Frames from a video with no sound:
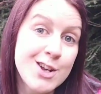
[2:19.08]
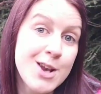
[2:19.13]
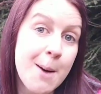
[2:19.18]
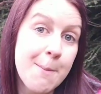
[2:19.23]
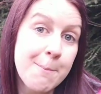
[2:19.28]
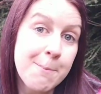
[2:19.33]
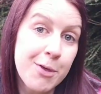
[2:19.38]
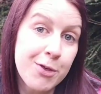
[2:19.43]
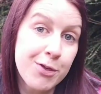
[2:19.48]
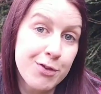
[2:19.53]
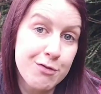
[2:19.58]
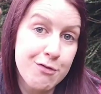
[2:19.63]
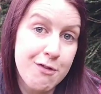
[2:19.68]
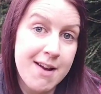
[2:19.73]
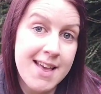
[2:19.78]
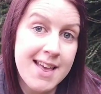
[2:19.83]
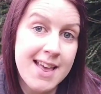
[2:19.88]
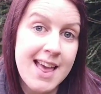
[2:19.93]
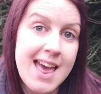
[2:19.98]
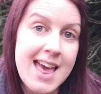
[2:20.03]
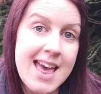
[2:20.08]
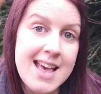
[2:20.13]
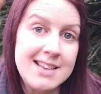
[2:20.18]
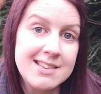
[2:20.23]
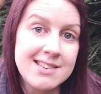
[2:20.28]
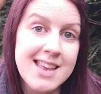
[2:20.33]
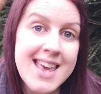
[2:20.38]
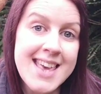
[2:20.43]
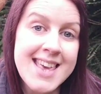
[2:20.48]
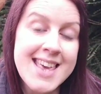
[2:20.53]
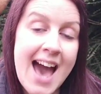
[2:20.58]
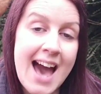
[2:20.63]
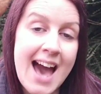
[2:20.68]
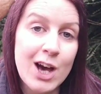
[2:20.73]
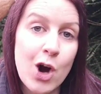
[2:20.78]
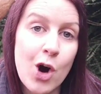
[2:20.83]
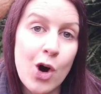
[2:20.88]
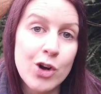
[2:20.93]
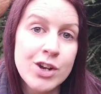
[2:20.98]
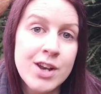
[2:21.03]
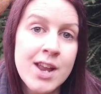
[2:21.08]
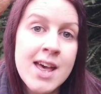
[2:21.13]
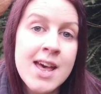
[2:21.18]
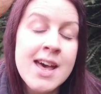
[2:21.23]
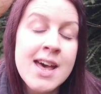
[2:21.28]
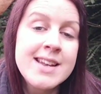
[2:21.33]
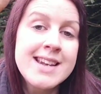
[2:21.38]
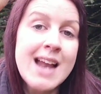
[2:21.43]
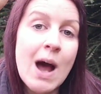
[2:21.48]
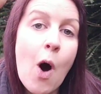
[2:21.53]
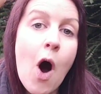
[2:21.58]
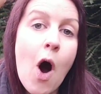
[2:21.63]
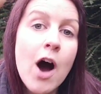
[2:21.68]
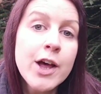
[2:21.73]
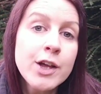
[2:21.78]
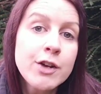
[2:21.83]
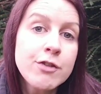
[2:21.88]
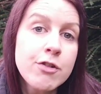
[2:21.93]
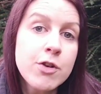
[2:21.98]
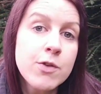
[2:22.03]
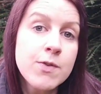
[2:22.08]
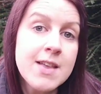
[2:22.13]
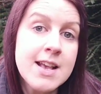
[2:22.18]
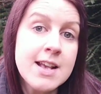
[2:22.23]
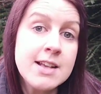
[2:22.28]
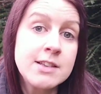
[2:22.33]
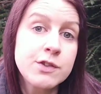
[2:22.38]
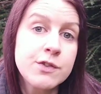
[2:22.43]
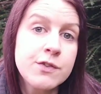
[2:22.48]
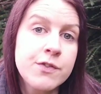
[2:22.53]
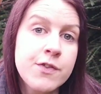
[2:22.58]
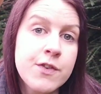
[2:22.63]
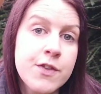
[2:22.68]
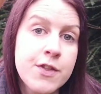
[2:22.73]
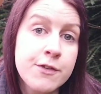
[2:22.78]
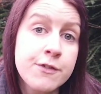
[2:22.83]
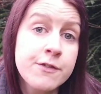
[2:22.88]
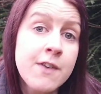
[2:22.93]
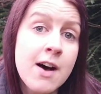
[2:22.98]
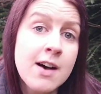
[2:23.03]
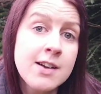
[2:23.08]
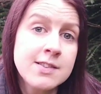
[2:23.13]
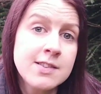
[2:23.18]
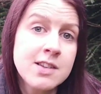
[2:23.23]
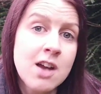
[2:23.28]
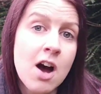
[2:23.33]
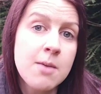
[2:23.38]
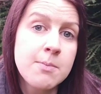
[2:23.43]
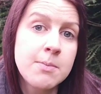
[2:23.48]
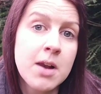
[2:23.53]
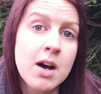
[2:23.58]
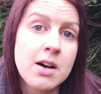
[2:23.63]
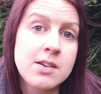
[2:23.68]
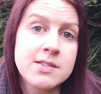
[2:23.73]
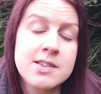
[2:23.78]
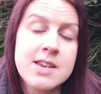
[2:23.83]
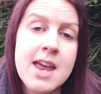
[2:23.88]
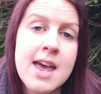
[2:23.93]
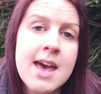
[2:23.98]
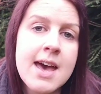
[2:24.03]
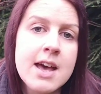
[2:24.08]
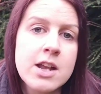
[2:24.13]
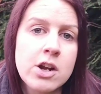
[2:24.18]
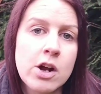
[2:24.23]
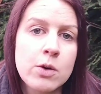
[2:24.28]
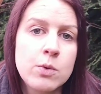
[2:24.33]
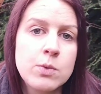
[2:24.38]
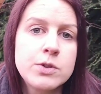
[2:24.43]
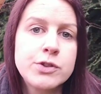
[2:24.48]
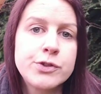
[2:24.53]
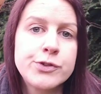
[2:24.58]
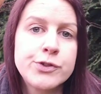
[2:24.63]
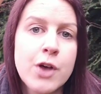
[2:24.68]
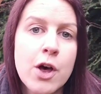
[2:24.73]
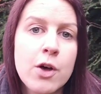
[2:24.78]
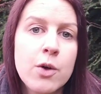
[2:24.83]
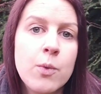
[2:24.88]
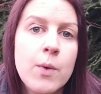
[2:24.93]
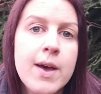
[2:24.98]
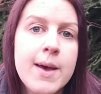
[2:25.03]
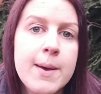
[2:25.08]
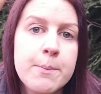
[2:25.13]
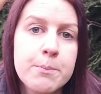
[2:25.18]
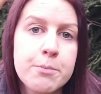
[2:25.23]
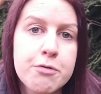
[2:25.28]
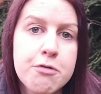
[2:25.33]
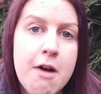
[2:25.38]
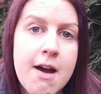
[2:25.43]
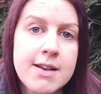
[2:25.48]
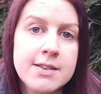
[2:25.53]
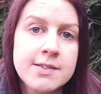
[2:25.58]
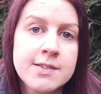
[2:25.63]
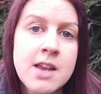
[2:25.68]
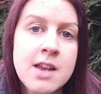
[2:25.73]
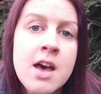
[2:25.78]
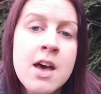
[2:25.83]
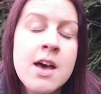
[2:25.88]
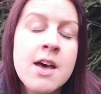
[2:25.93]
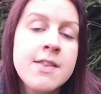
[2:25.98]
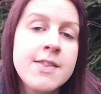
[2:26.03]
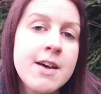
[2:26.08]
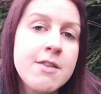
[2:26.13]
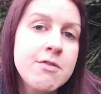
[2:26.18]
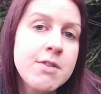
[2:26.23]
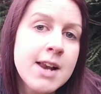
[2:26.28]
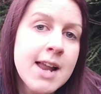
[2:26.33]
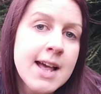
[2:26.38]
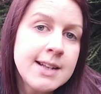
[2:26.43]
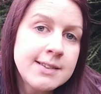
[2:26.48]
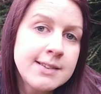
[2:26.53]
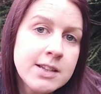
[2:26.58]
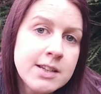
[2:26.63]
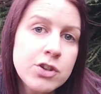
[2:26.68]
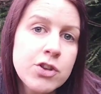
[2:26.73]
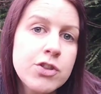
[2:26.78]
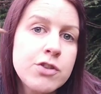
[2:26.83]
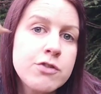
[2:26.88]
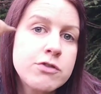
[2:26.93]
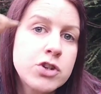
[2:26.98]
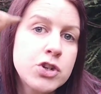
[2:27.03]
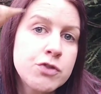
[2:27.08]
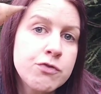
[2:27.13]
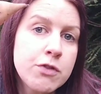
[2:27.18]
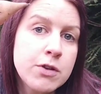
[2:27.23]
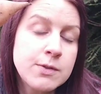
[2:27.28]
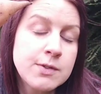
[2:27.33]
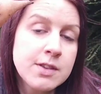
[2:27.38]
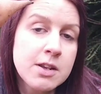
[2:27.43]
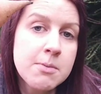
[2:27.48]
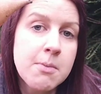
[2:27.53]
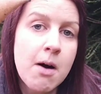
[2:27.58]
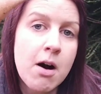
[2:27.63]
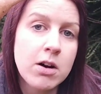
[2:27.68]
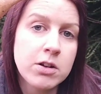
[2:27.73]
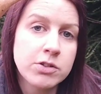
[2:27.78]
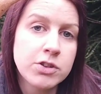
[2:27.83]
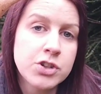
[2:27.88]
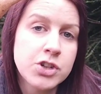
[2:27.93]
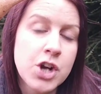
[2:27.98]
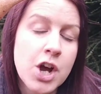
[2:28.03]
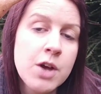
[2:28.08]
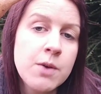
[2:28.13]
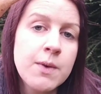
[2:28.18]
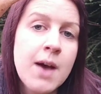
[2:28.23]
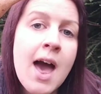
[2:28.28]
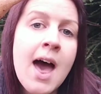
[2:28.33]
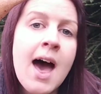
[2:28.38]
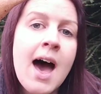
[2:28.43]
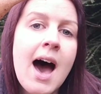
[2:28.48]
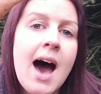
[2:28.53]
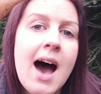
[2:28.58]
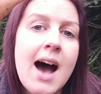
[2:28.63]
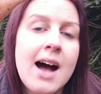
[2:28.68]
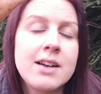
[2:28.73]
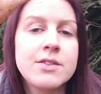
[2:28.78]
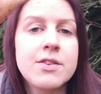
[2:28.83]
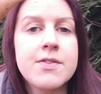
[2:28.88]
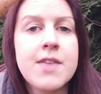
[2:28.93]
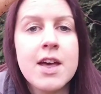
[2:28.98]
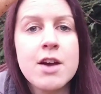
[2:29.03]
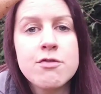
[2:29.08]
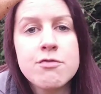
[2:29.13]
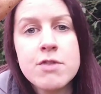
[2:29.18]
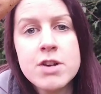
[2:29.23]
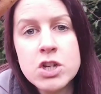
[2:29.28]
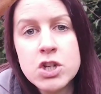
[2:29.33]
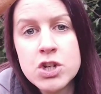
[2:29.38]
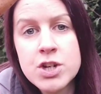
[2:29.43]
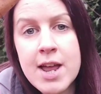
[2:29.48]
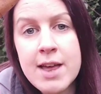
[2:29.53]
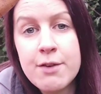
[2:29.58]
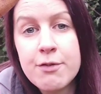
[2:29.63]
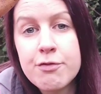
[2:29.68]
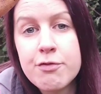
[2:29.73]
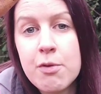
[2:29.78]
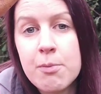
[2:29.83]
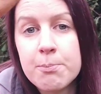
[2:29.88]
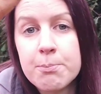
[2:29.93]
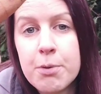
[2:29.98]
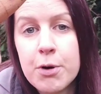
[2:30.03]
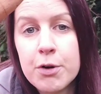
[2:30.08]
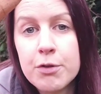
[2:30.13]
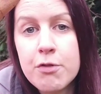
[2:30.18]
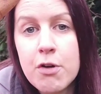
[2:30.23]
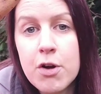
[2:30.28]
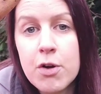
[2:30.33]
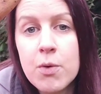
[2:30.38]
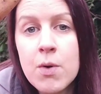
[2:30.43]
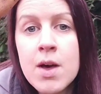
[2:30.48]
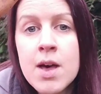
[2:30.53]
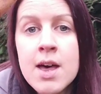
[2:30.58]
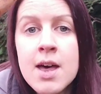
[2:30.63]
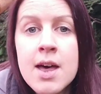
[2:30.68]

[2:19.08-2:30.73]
number three is Yacon. Now I grew these for the first time last year and I was so impressed. They're related to the Jerusalem artichoke and they originate from Peru.